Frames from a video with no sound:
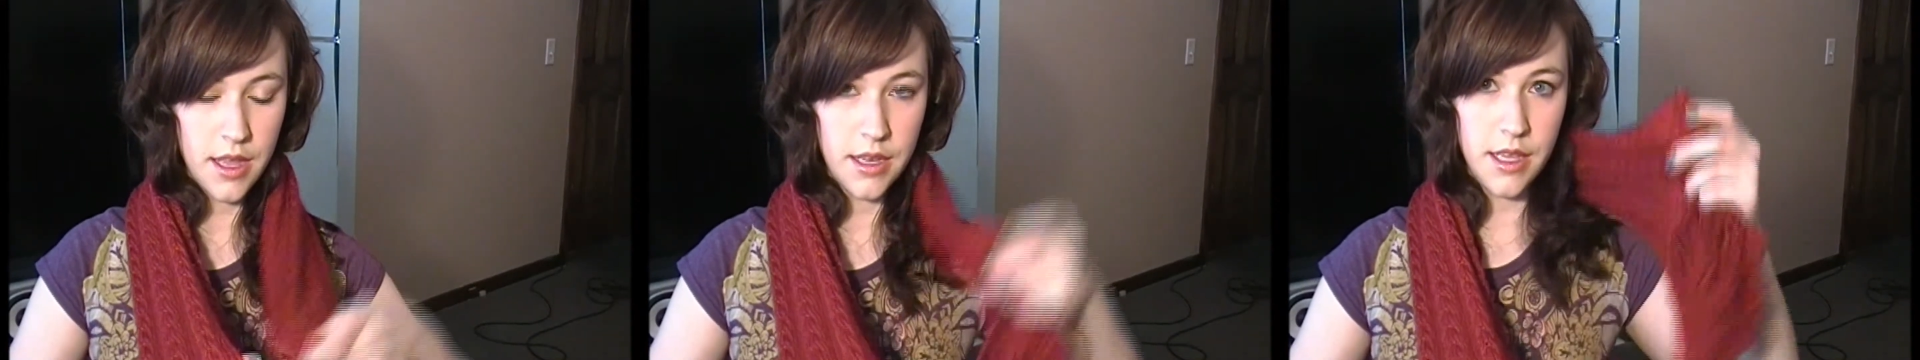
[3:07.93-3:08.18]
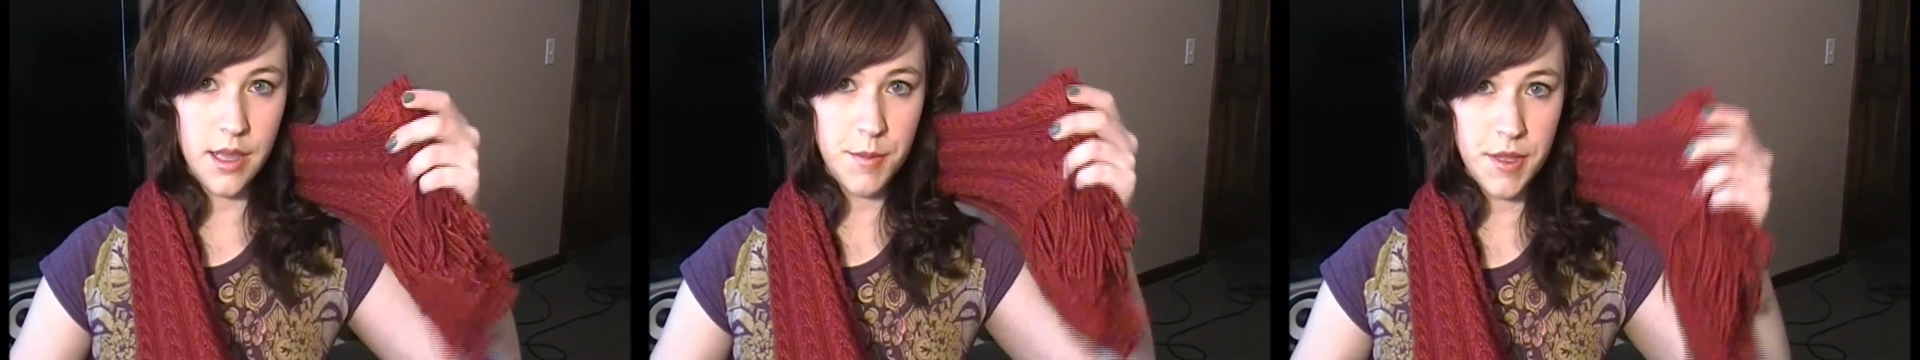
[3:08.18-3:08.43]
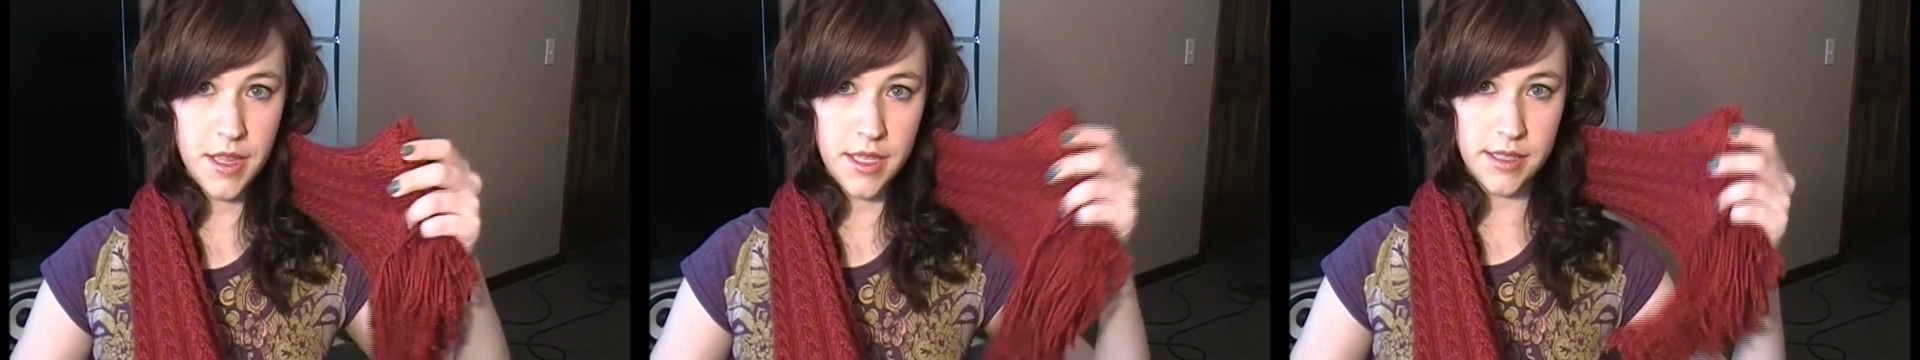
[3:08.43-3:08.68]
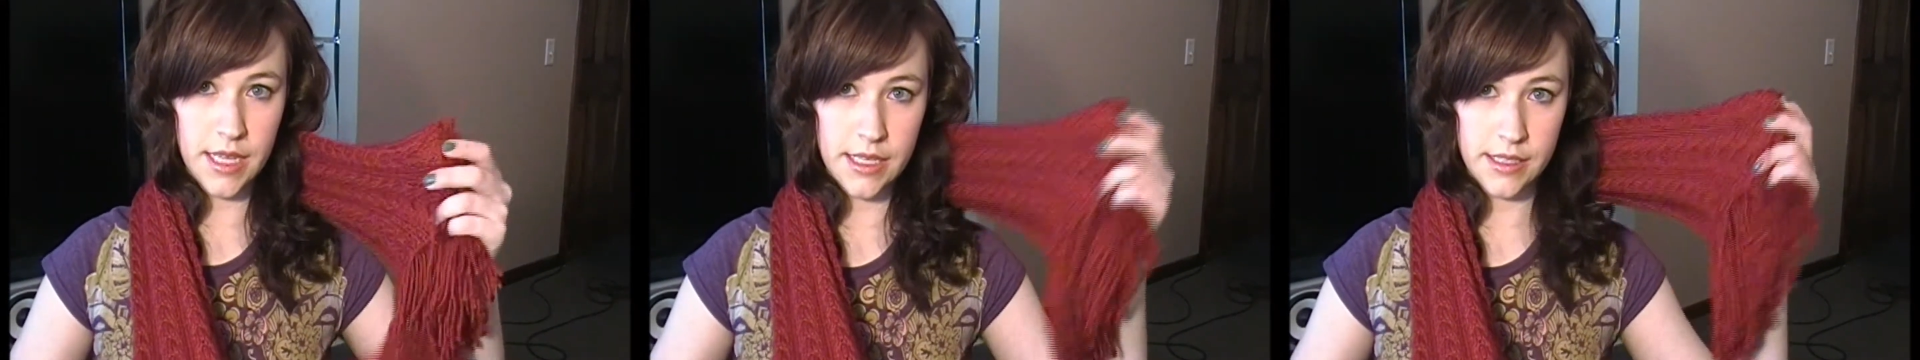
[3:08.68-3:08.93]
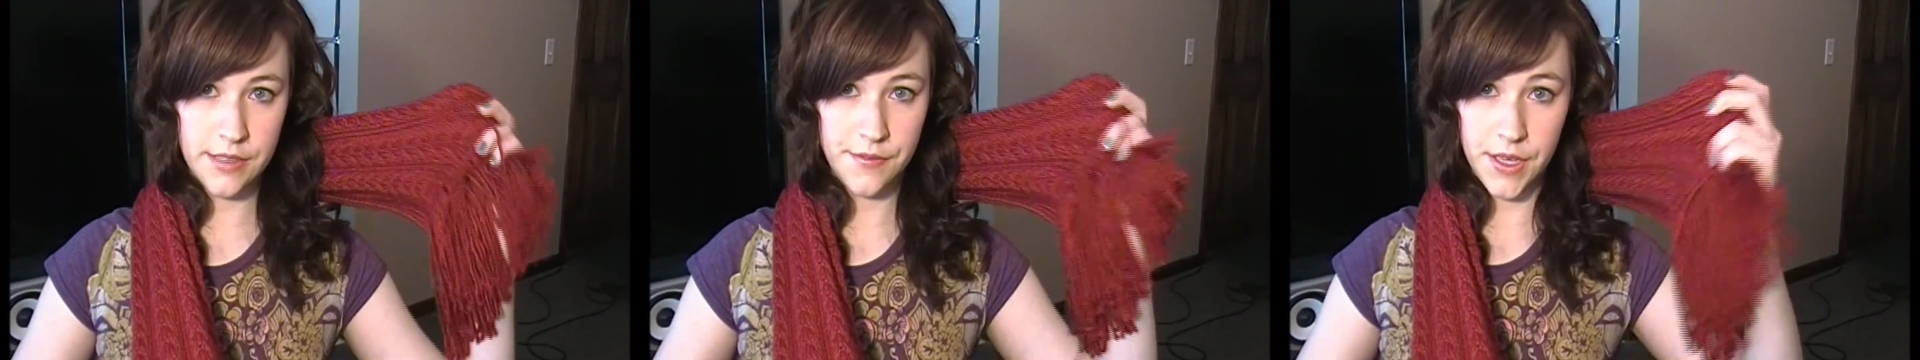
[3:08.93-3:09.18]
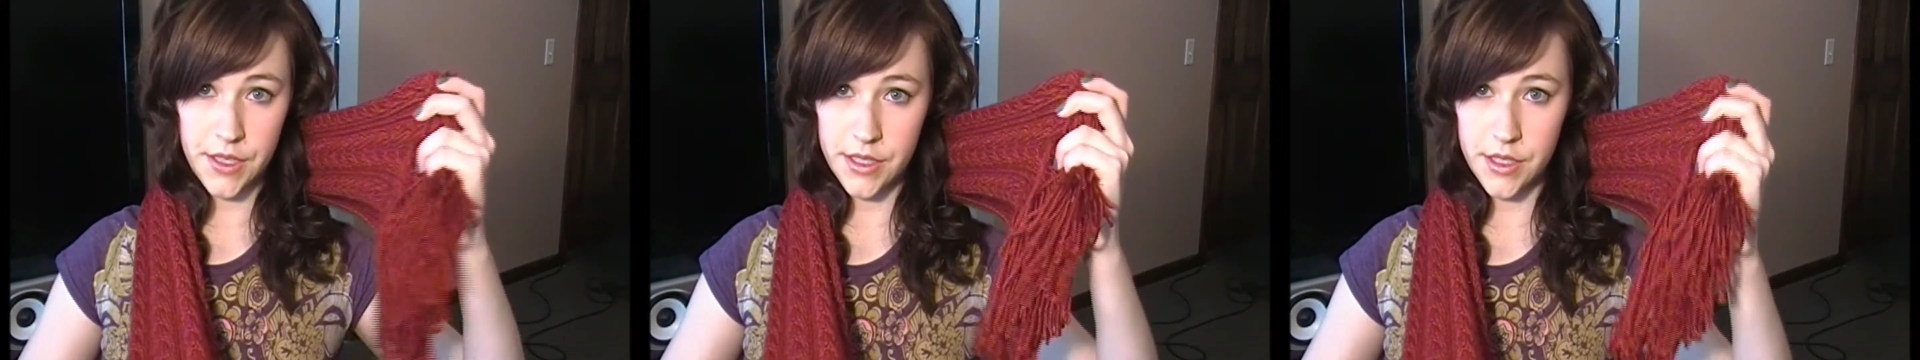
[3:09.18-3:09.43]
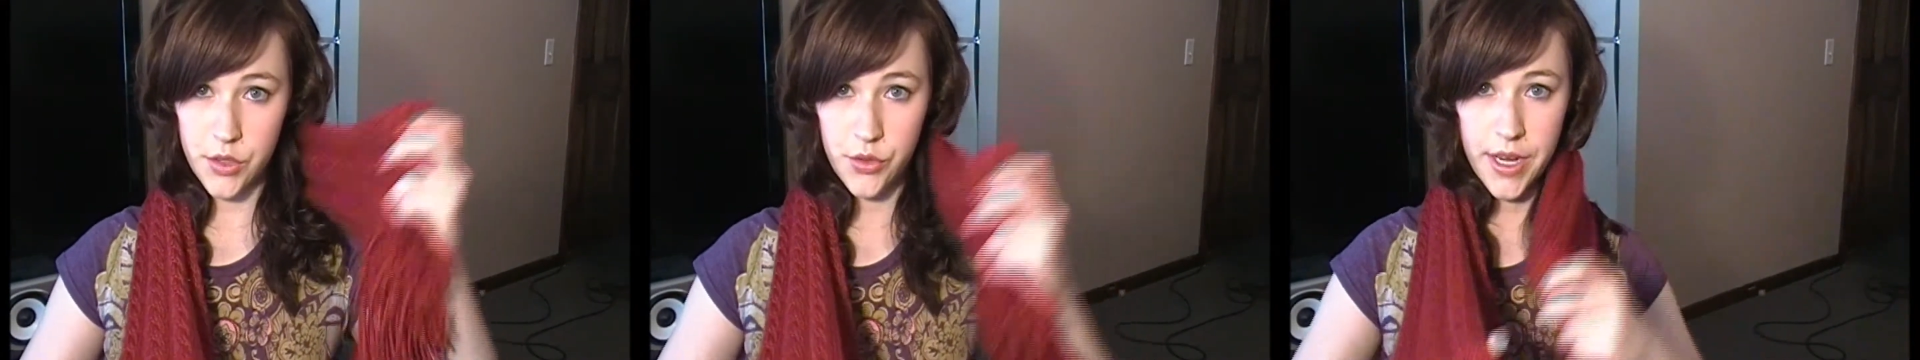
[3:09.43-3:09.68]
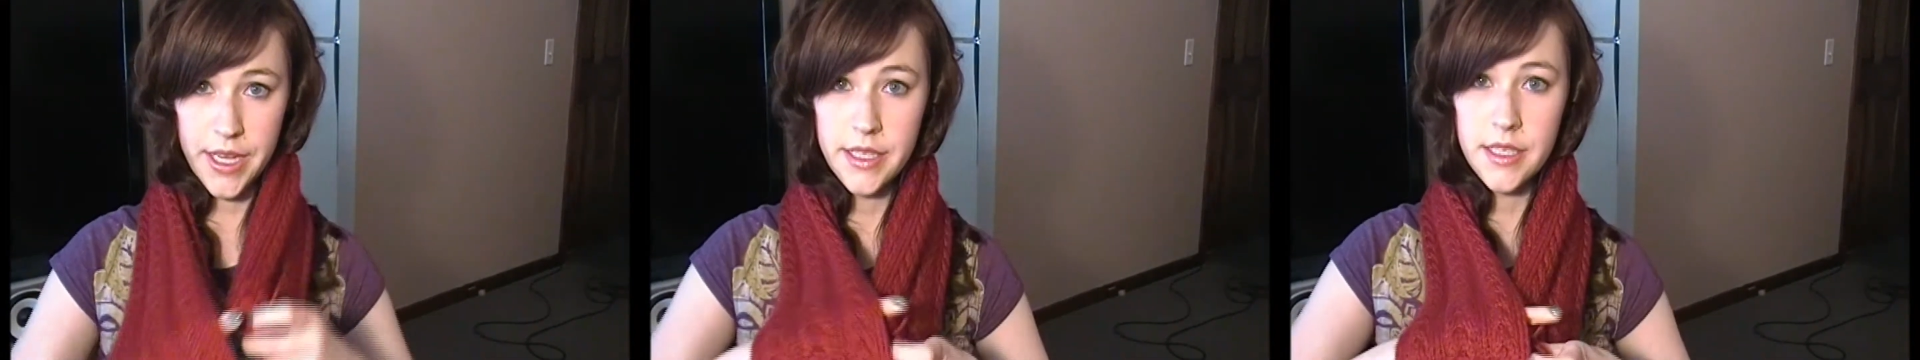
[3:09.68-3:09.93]
and keeping these ends fairly
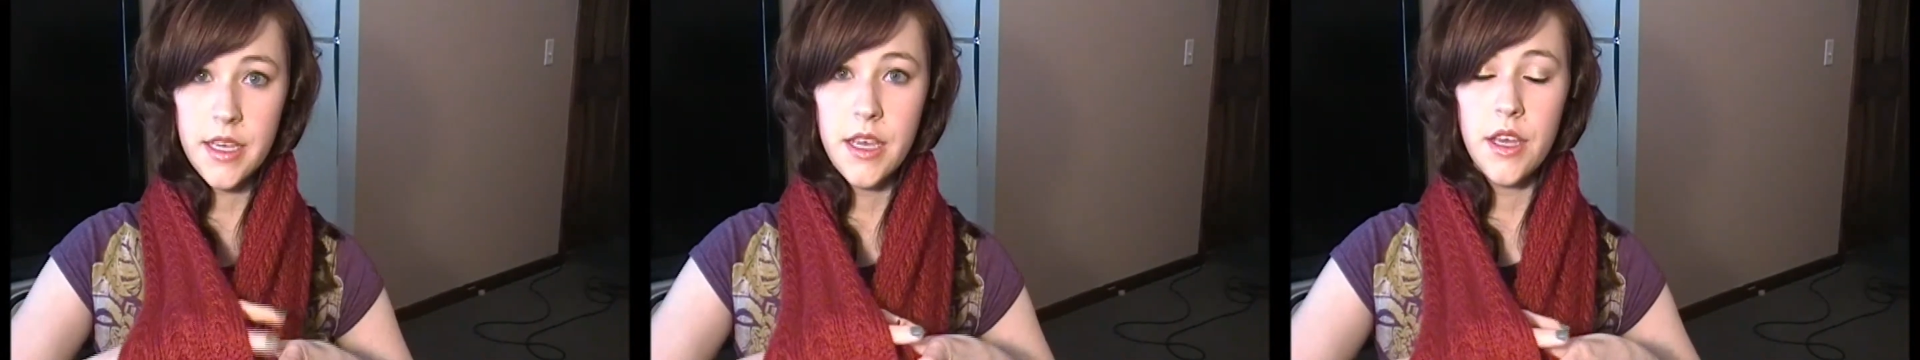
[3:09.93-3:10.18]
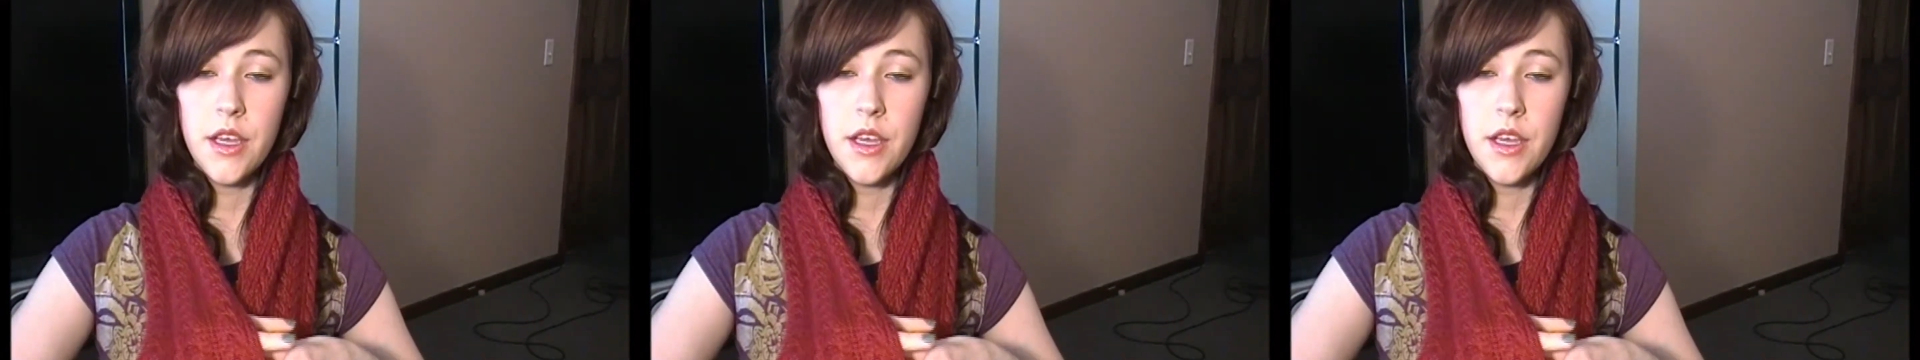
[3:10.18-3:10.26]
straight,